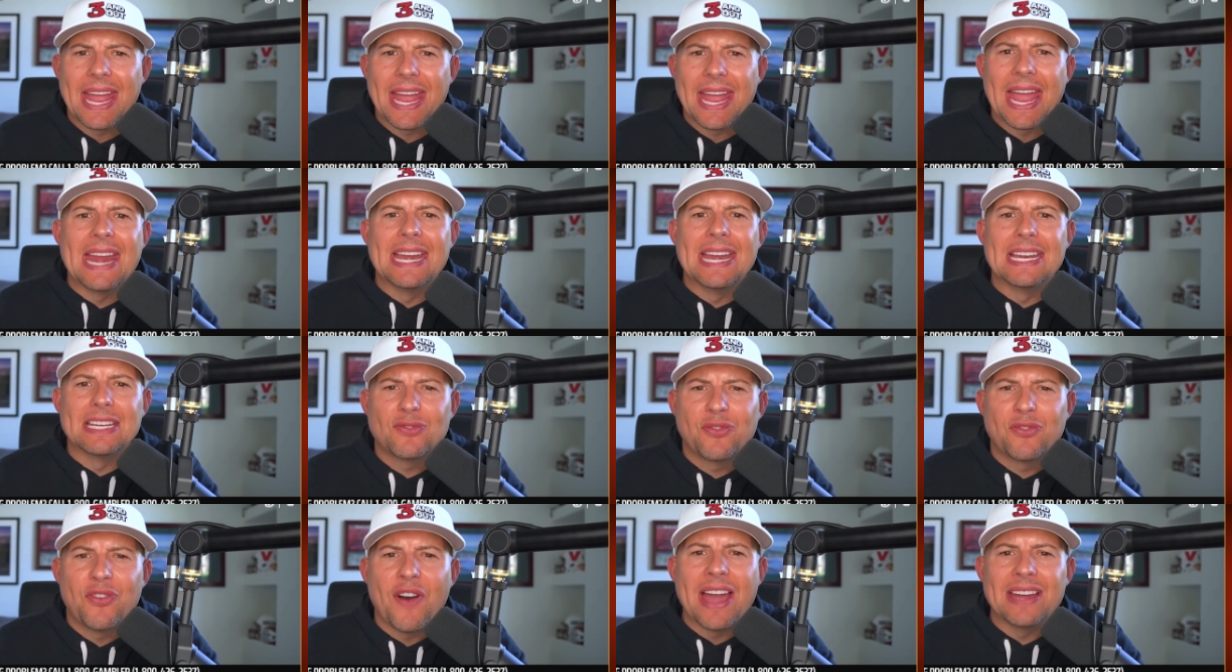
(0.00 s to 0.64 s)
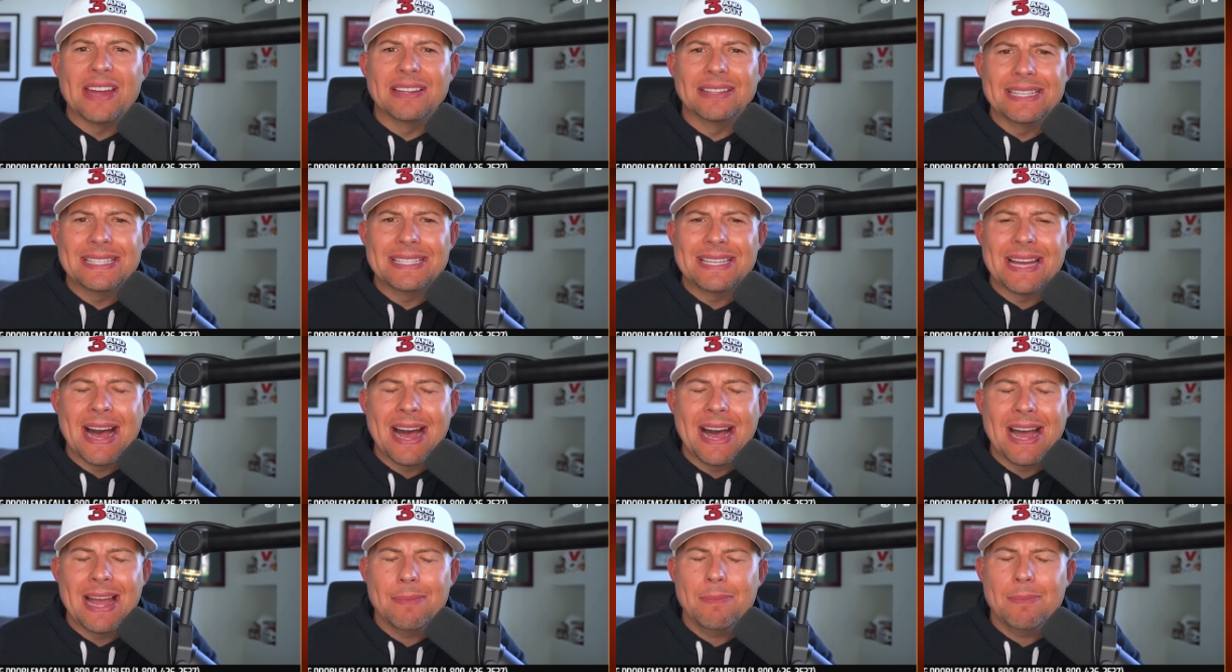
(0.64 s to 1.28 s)
and it's finally
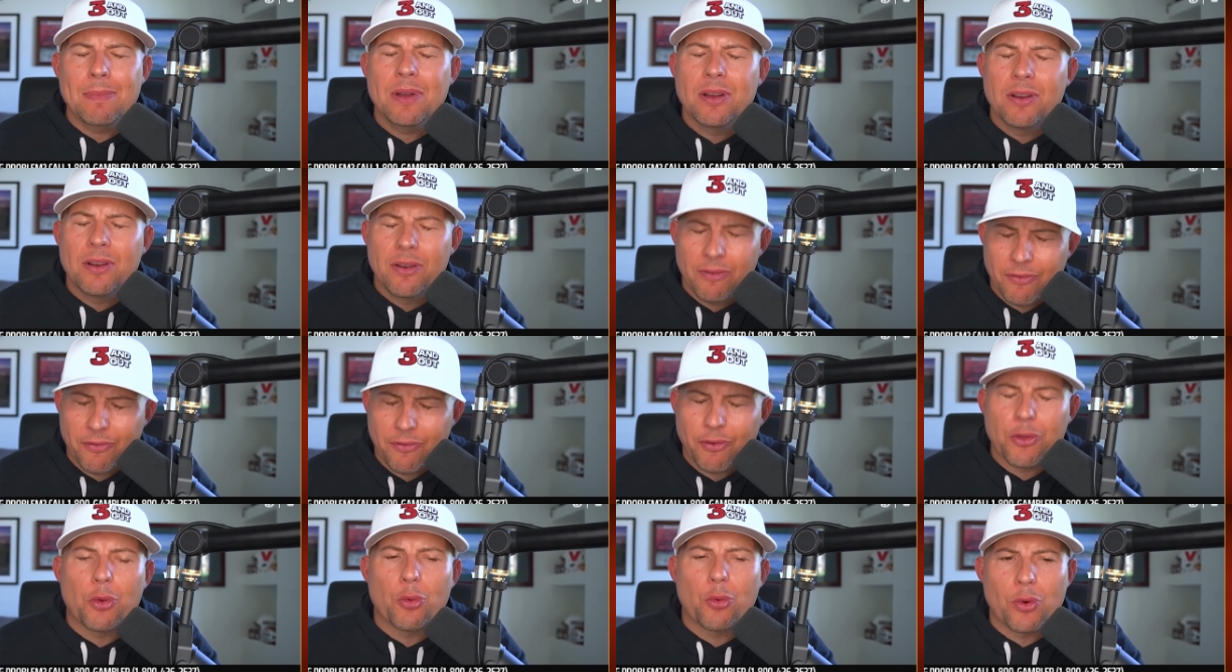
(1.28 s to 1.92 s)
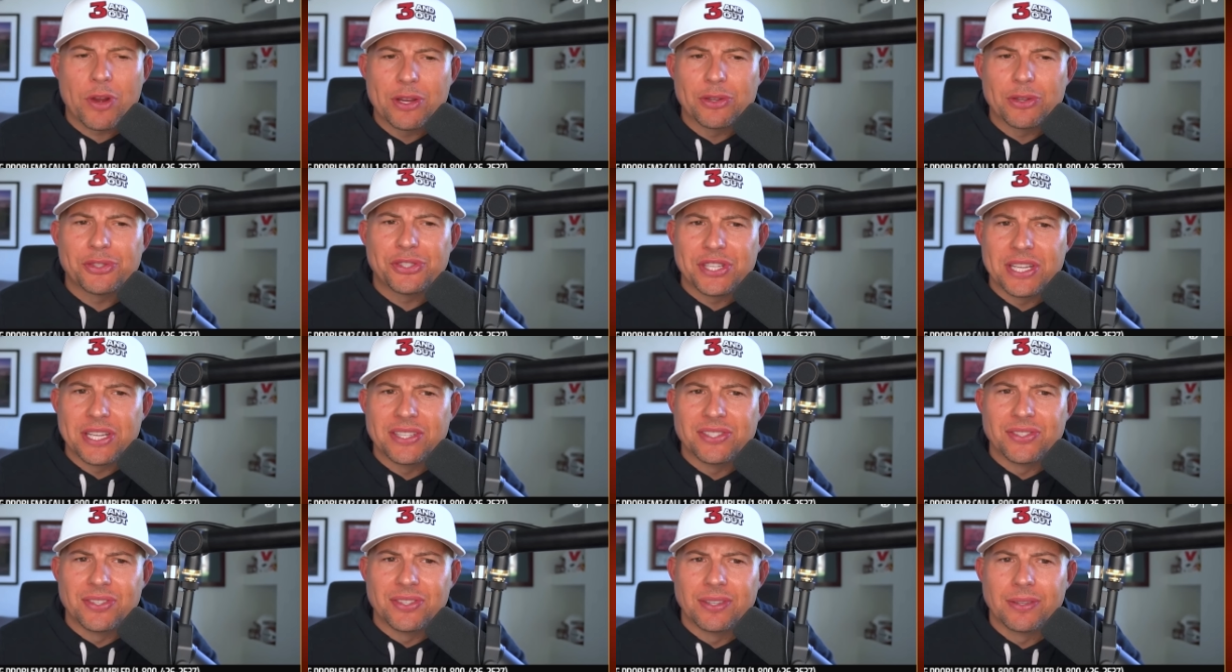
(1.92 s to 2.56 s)
time for the real
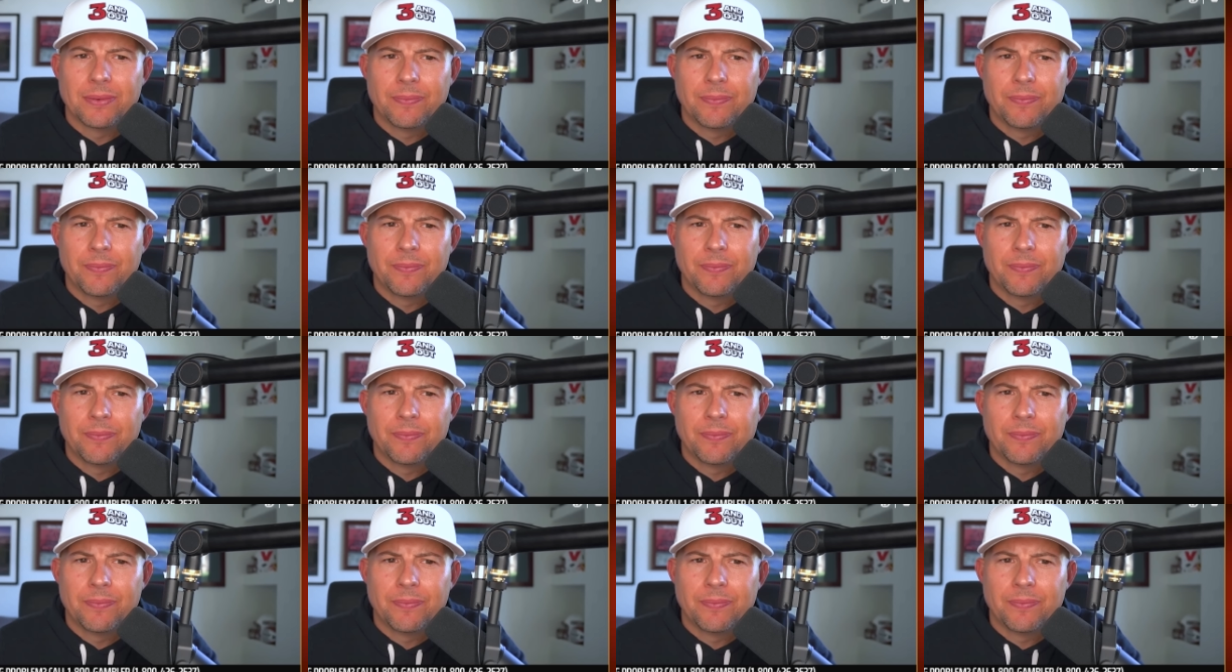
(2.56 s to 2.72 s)
season.